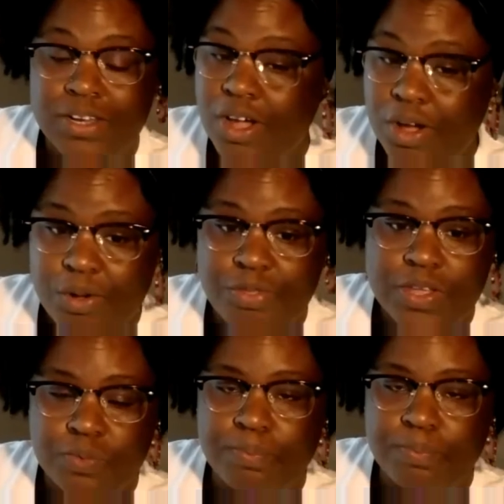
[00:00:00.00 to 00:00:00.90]
No,
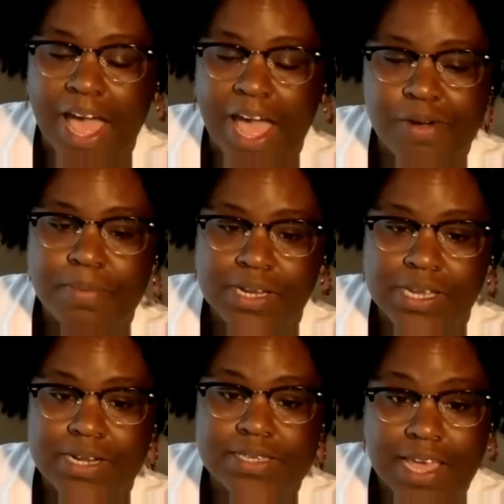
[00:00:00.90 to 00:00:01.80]
the Black women
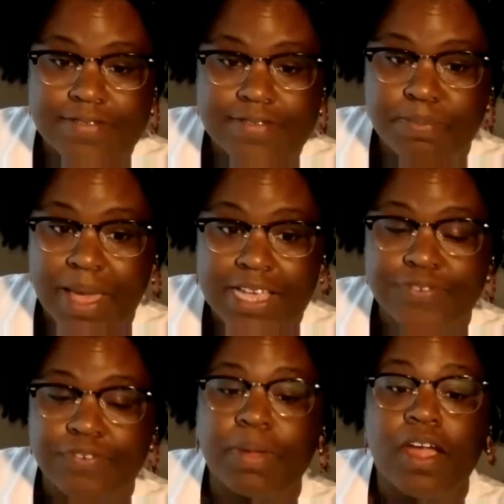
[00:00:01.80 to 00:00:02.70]
need a safe
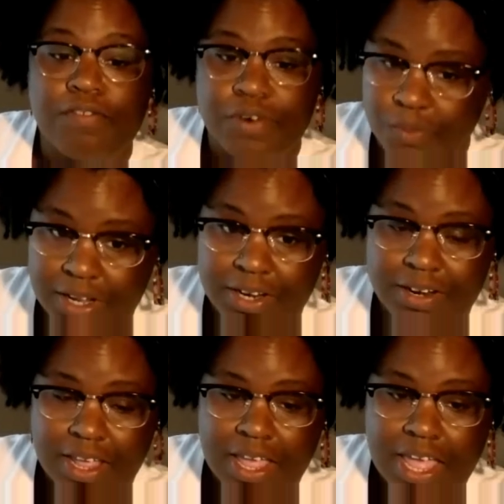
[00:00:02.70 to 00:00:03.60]
space from
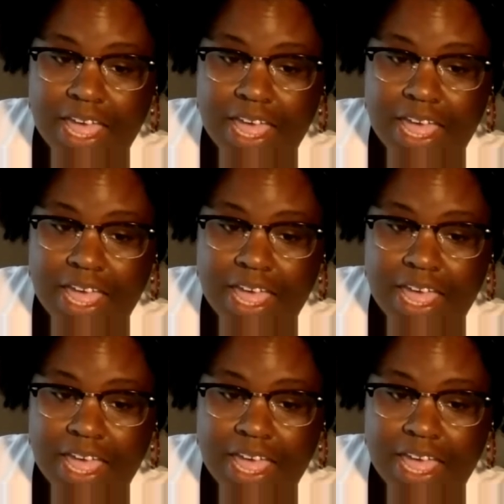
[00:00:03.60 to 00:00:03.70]
everyone.